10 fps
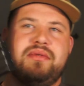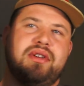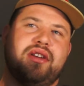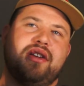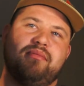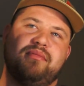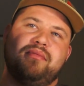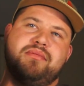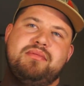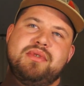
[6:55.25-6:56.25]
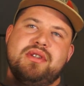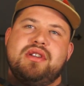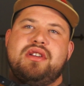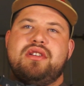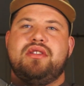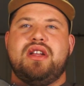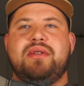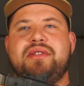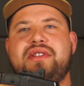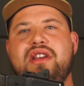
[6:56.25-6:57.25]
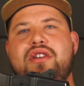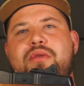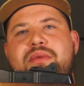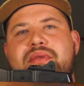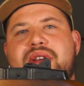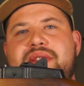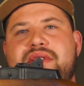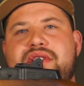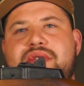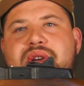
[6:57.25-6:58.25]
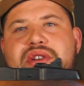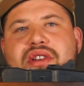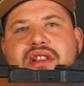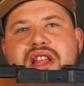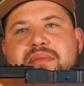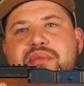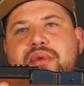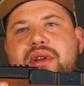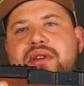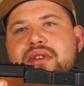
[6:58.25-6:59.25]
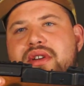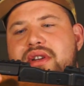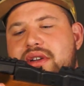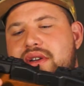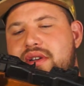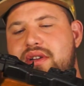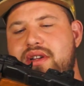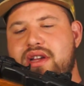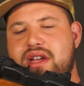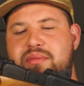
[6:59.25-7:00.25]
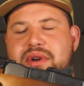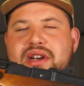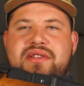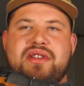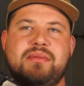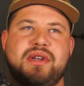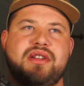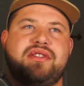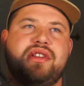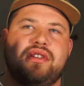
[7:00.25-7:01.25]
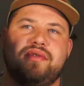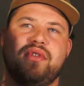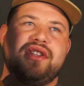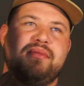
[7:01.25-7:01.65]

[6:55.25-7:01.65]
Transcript: I would say, a home defense situation at that point. But it is something to consider as far as the